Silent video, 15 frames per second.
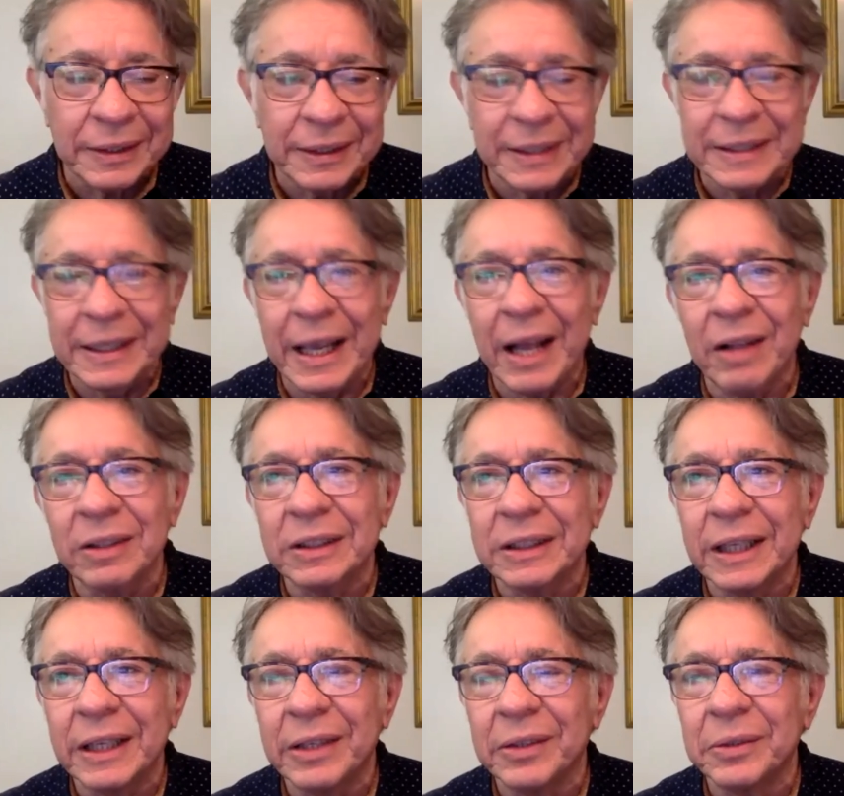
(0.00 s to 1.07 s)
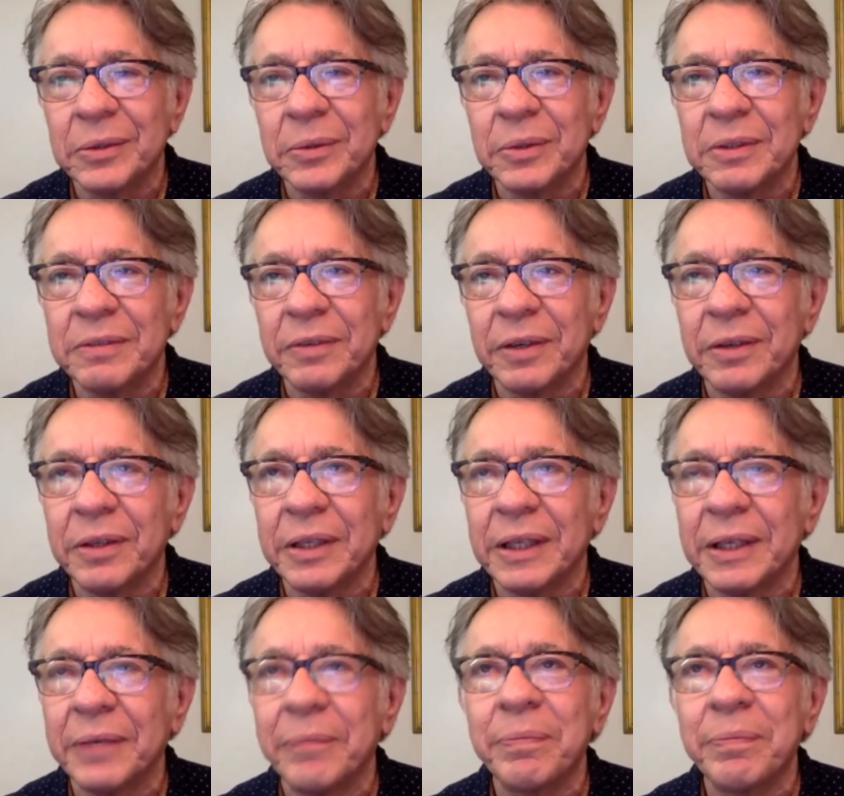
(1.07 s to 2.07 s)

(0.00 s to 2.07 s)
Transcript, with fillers: this gal singer, who was very, uh,